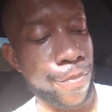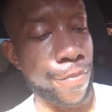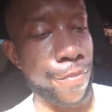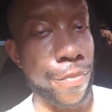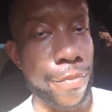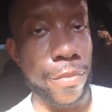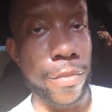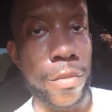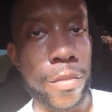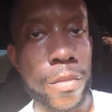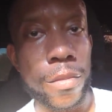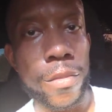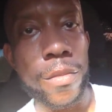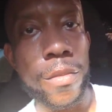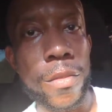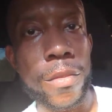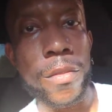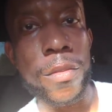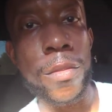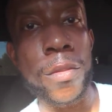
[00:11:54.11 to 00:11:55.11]
of course,
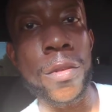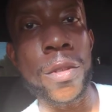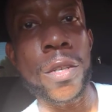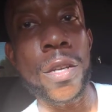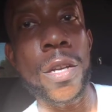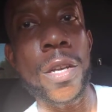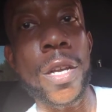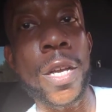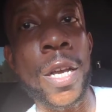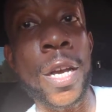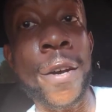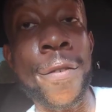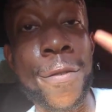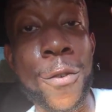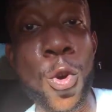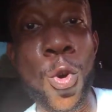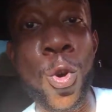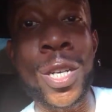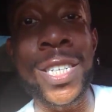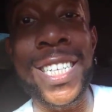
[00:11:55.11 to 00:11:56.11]
of course, there's
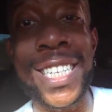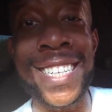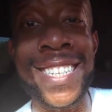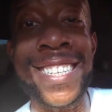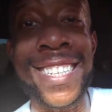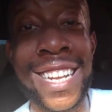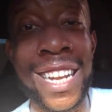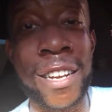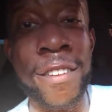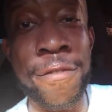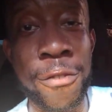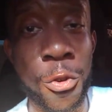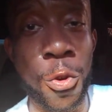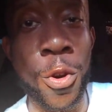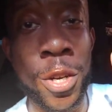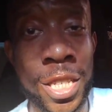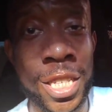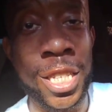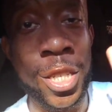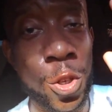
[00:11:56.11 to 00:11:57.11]
always a caveat with that
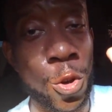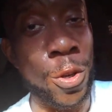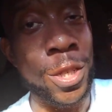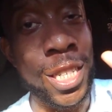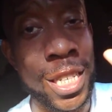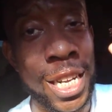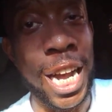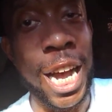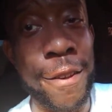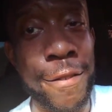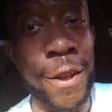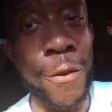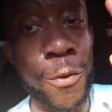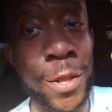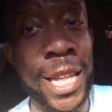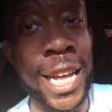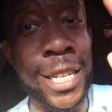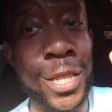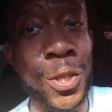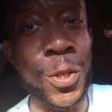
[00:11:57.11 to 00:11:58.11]
too, unless if it's
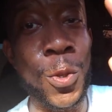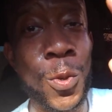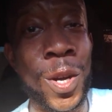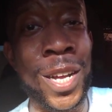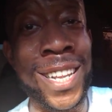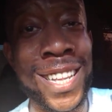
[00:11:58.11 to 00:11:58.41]
necessary.